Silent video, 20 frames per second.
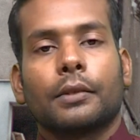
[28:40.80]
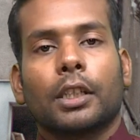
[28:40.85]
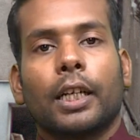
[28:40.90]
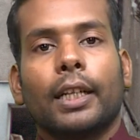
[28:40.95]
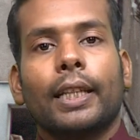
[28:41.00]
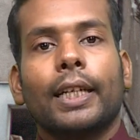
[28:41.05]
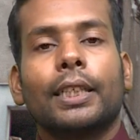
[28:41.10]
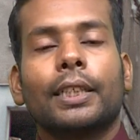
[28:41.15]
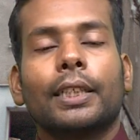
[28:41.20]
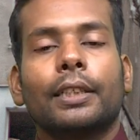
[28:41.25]

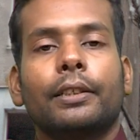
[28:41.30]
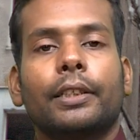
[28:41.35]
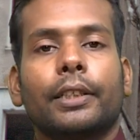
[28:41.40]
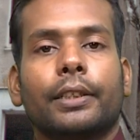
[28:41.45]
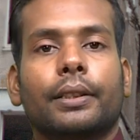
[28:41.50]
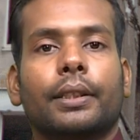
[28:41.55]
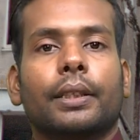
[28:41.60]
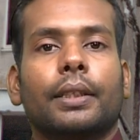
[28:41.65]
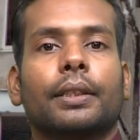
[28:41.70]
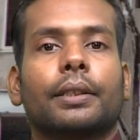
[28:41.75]
Let us
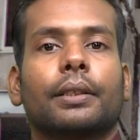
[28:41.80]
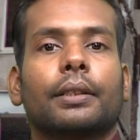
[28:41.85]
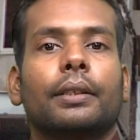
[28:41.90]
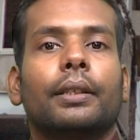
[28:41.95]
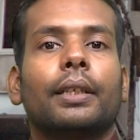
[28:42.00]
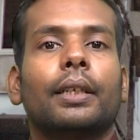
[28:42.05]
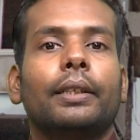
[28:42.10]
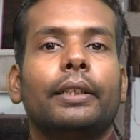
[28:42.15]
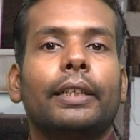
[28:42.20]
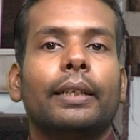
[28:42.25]
discuss
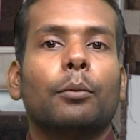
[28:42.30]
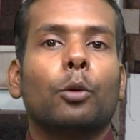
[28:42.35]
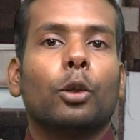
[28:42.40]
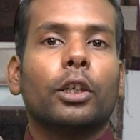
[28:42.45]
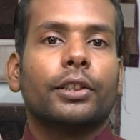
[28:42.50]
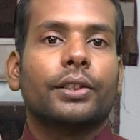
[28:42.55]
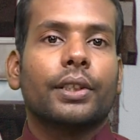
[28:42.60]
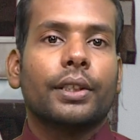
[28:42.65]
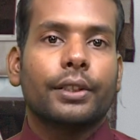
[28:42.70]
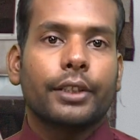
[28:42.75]
the
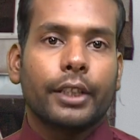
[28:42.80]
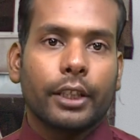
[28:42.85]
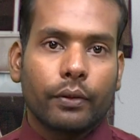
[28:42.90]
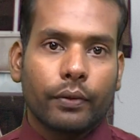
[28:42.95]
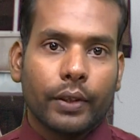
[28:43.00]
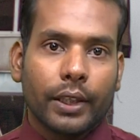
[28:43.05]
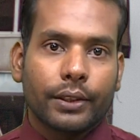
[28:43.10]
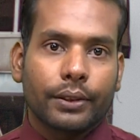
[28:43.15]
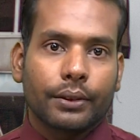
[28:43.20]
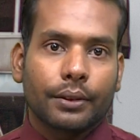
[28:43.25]
demolition
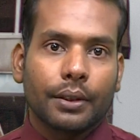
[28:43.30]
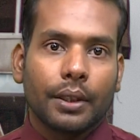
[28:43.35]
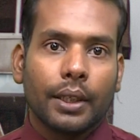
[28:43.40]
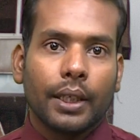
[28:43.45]
sequence.